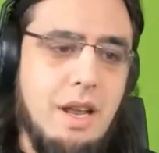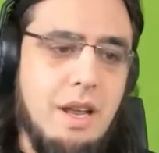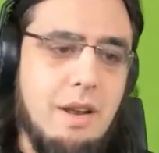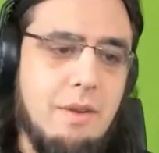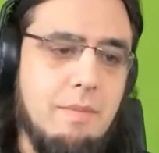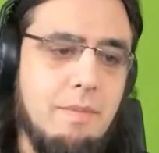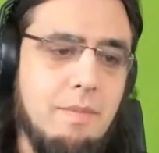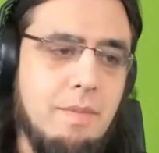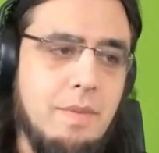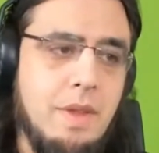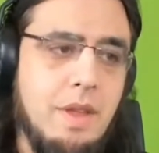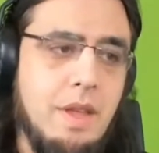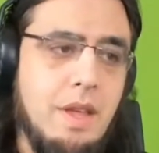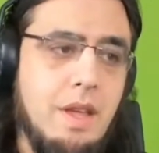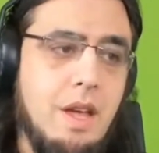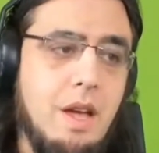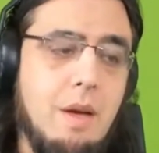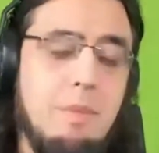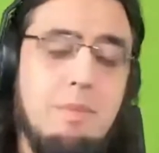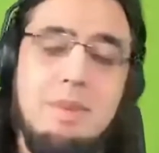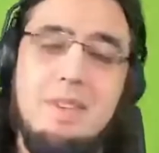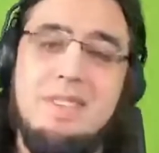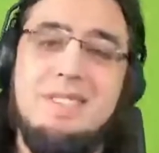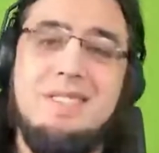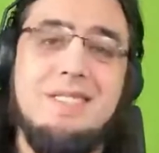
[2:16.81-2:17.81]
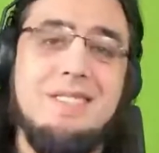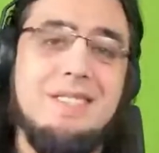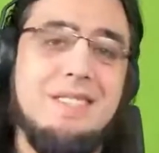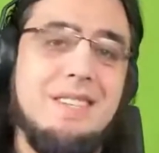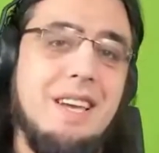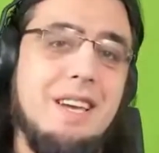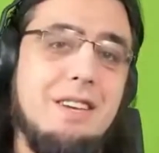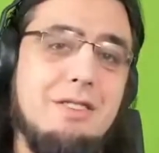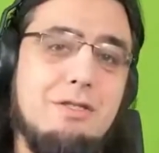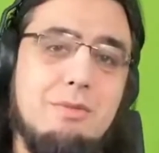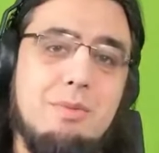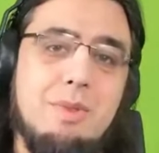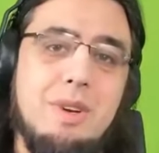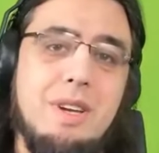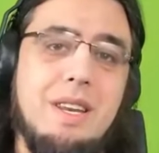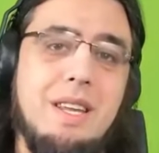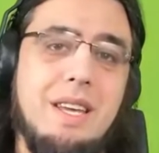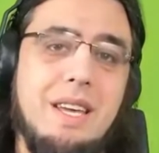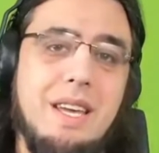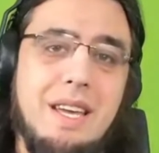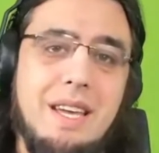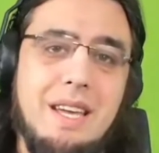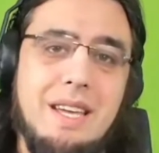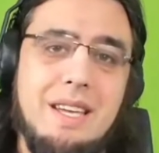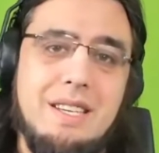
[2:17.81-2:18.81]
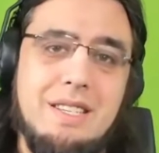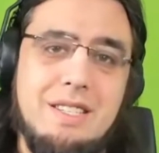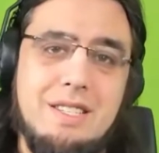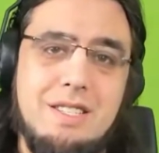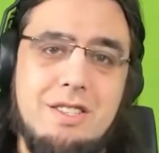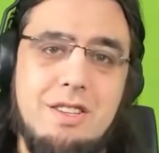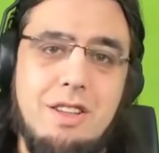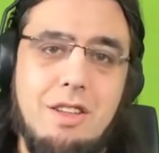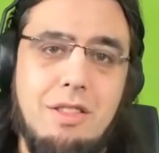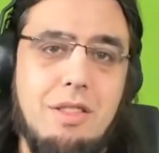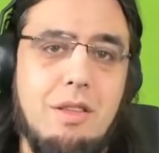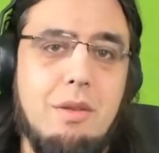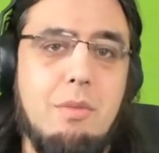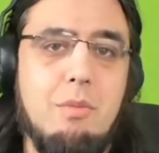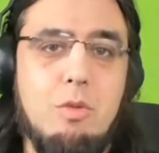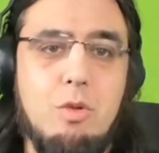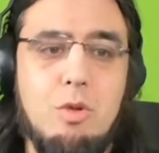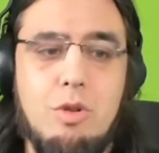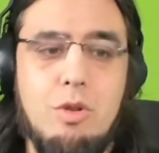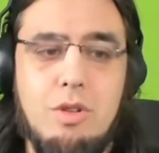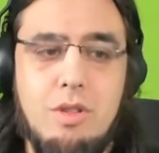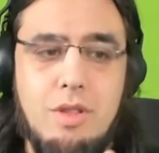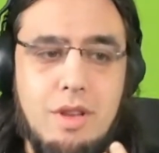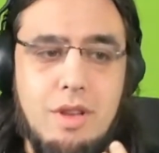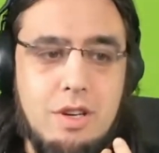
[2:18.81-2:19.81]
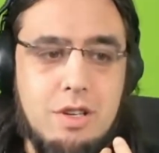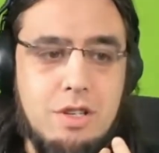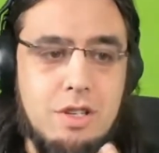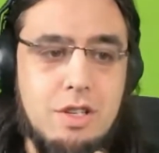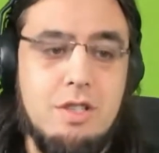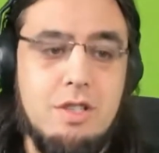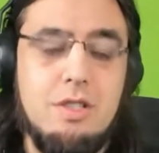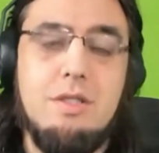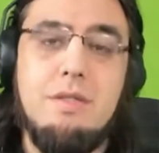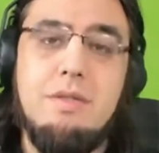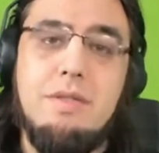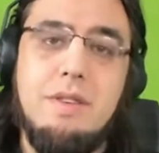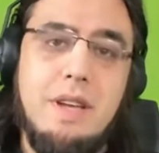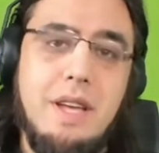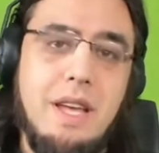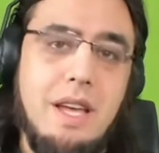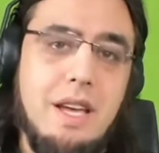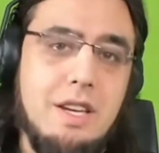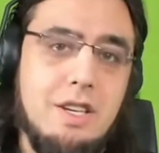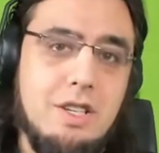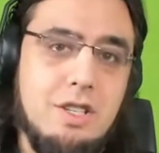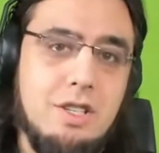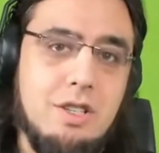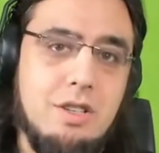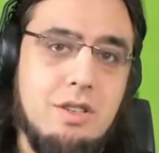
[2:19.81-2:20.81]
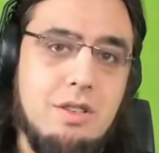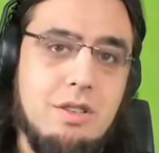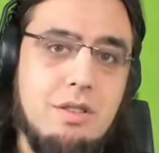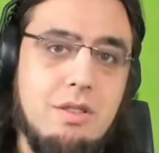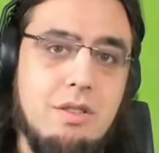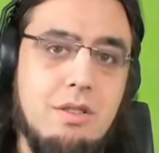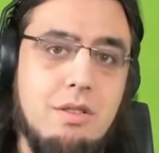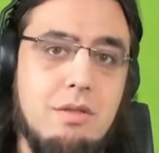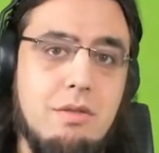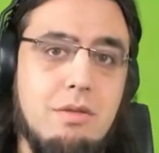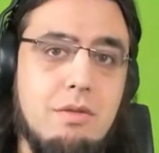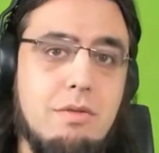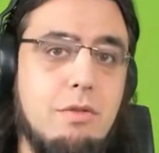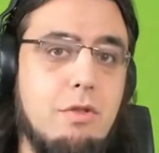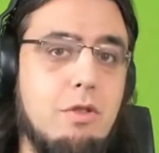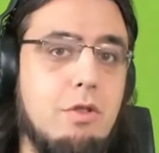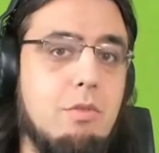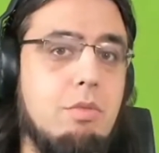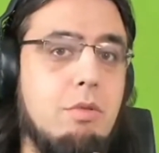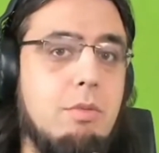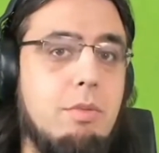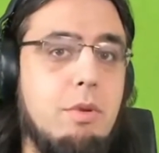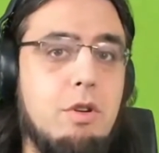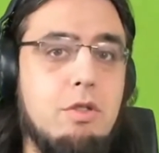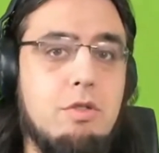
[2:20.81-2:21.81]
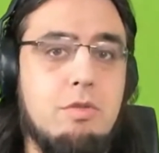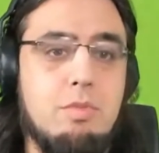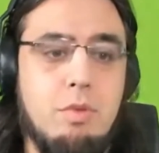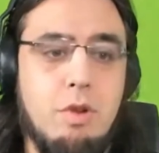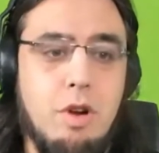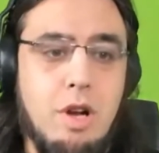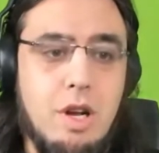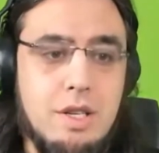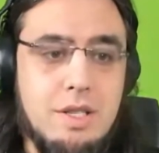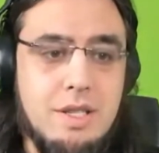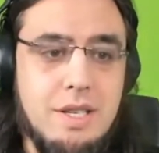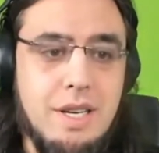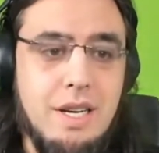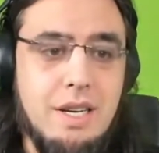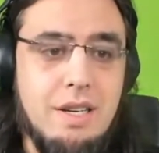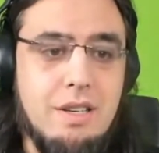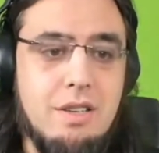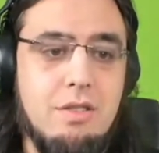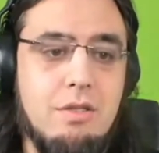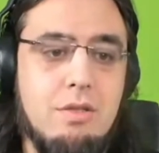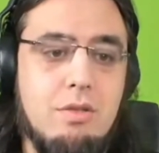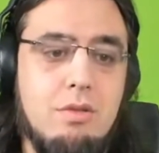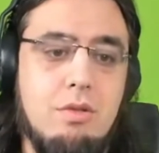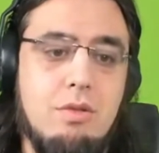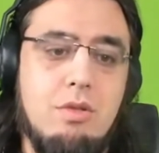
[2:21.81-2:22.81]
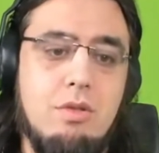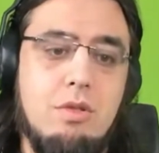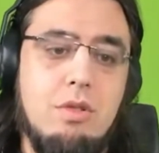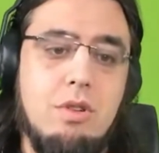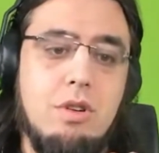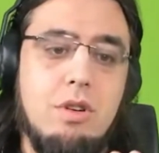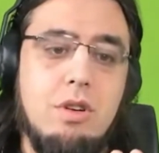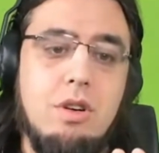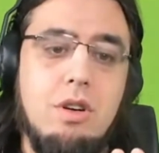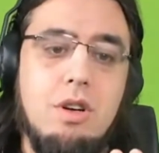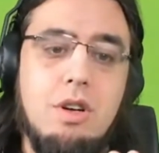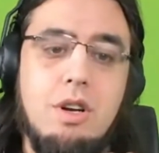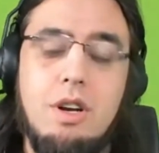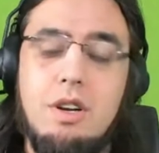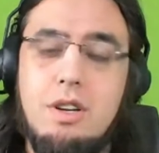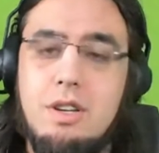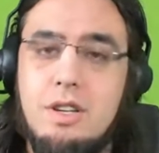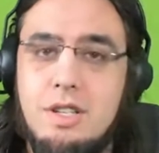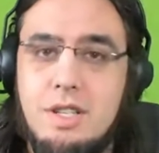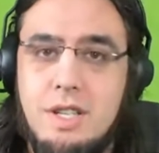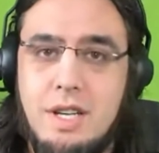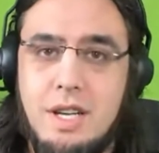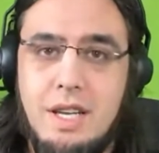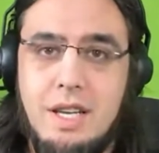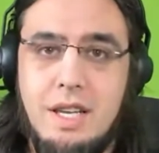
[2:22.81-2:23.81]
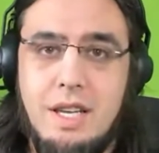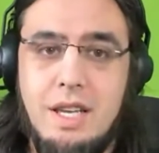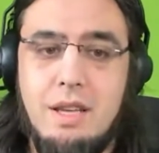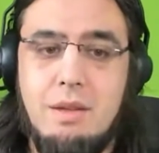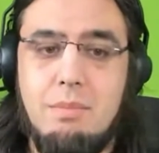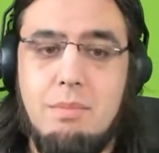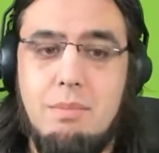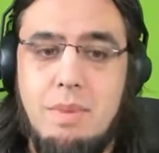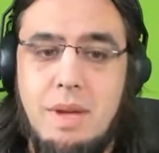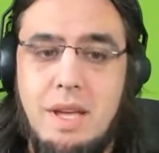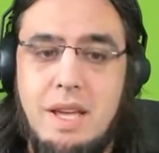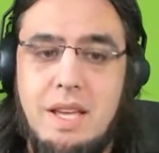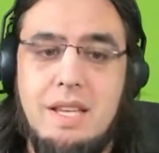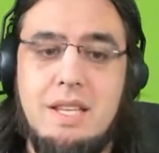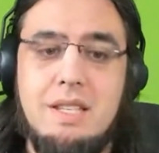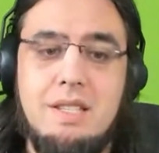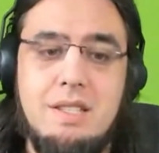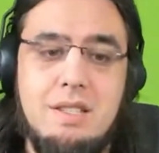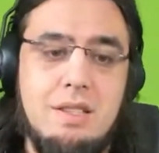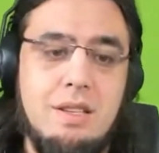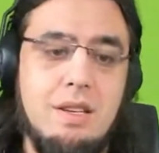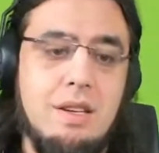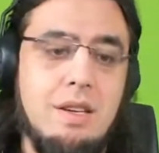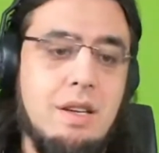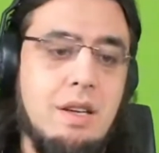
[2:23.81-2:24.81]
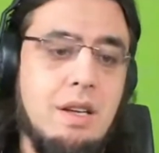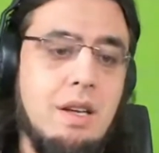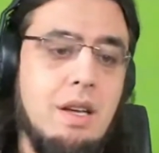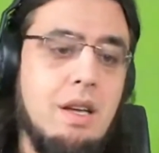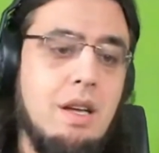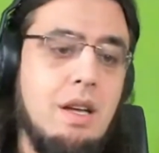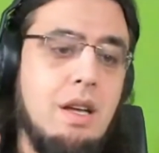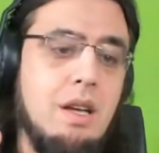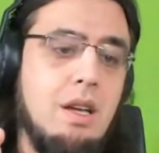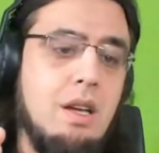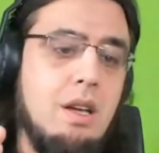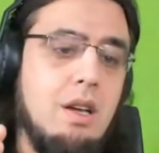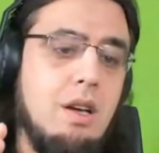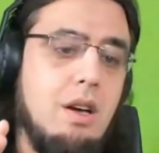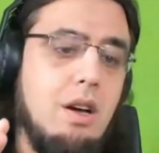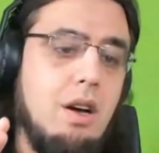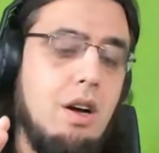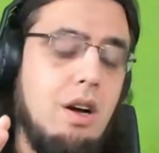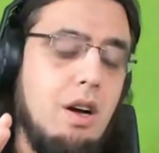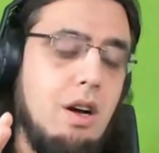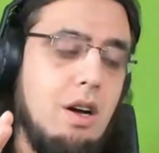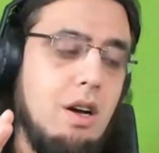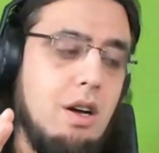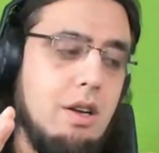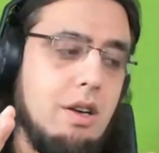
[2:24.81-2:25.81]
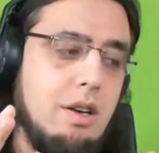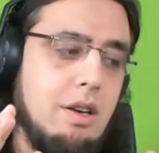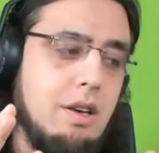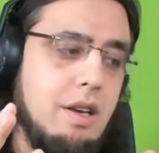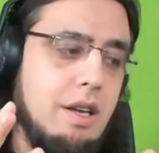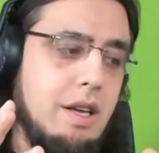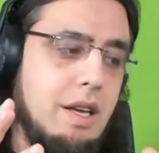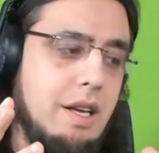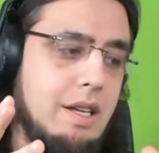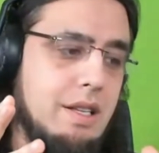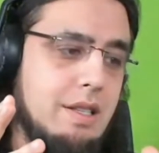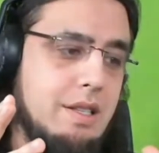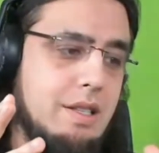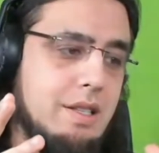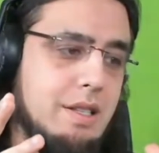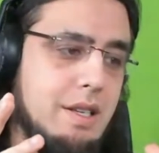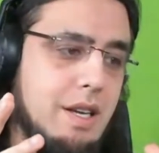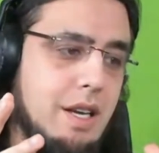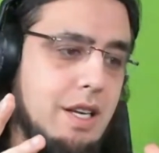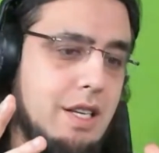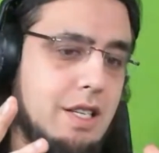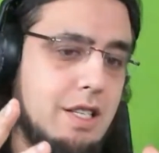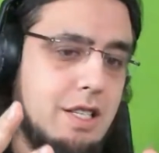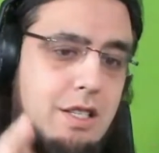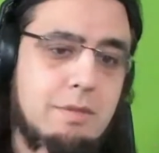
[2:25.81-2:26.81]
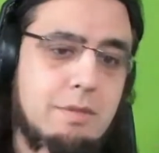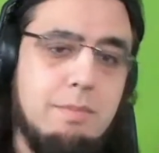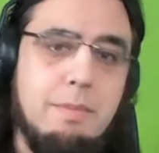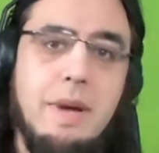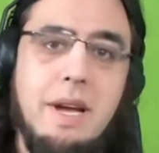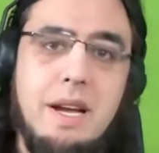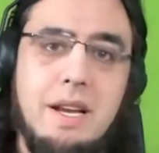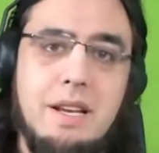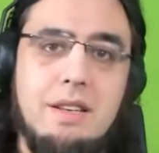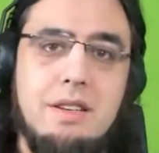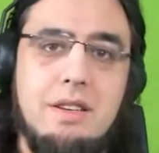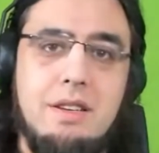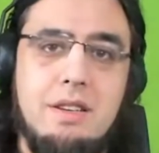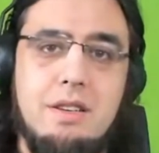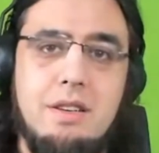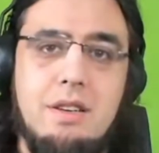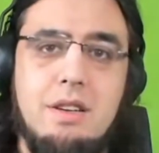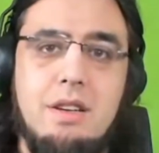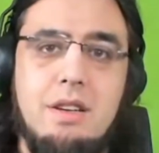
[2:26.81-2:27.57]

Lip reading: And a business case really is nothing more than a justification for a proposed project or an undertaking based on its expected